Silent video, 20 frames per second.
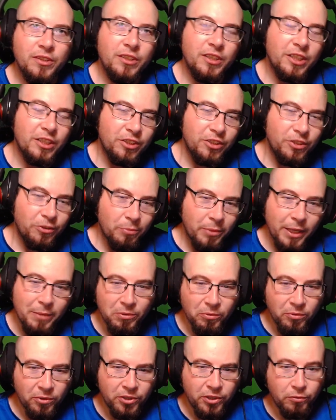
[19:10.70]
You might be
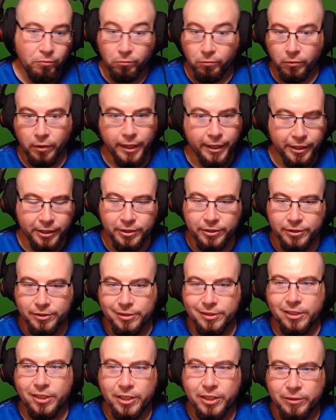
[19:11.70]
wondering, why are you
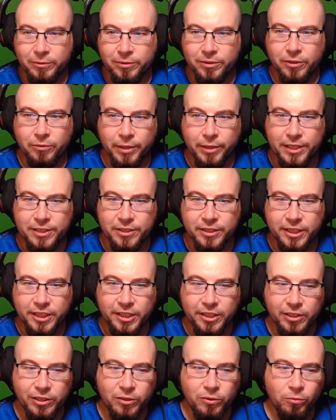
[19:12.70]
starting with the Razer
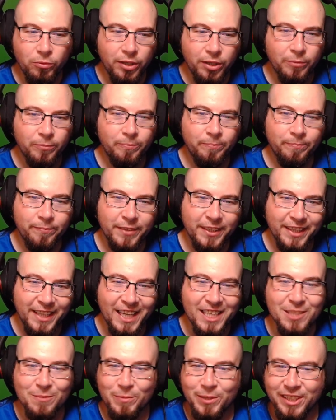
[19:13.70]
Kiyo? Well,
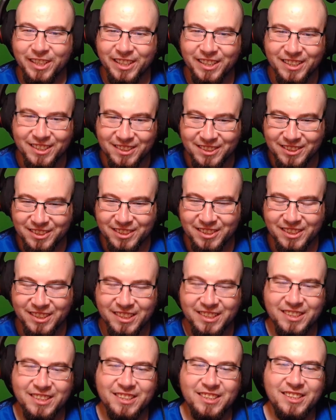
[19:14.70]
that's because
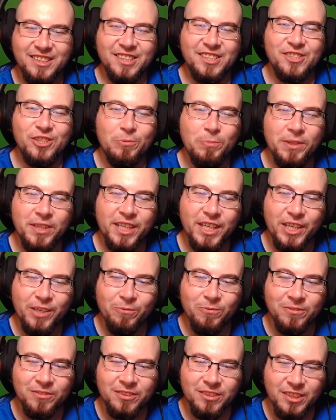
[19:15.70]
the stupid
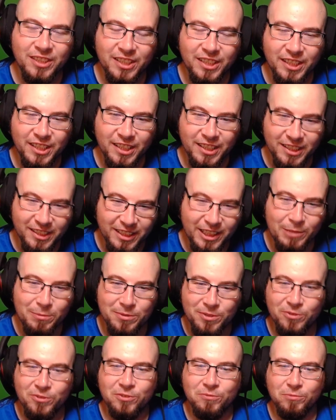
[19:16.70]
thing keeps
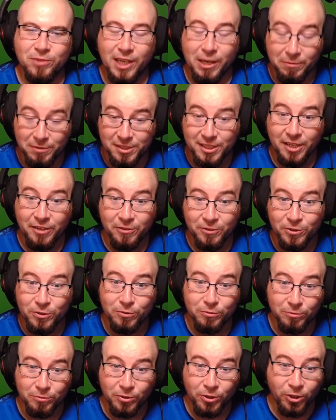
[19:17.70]
doing what I was telling
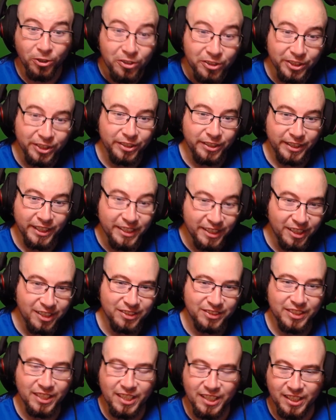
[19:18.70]
you earlier it
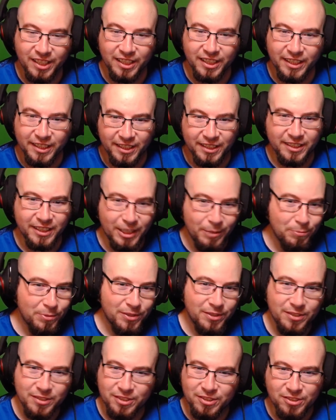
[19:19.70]
does.
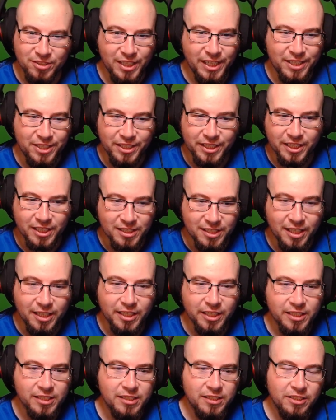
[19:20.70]
Keeps changing its
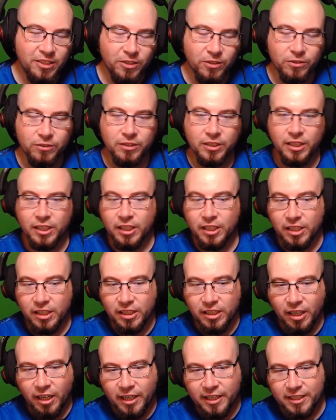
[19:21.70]
settings. So
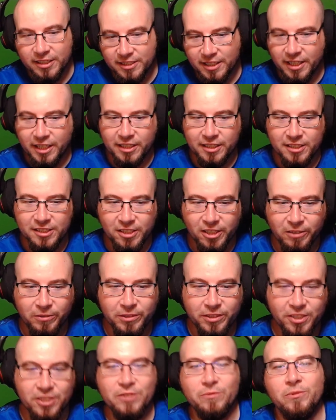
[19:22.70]
I decided to start with
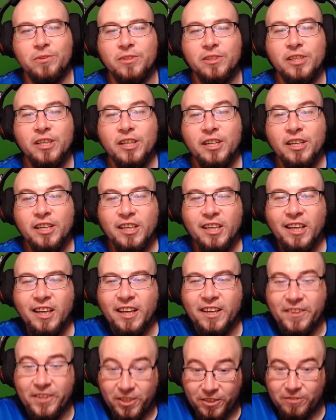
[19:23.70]
this one,
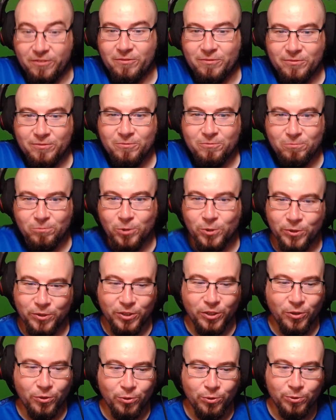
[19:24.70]
and then we'll
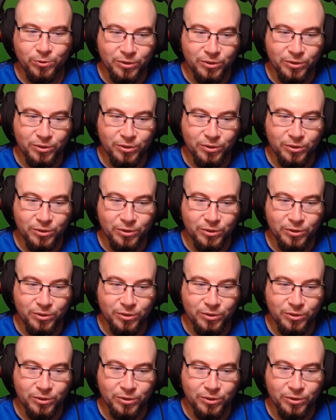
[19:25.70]
go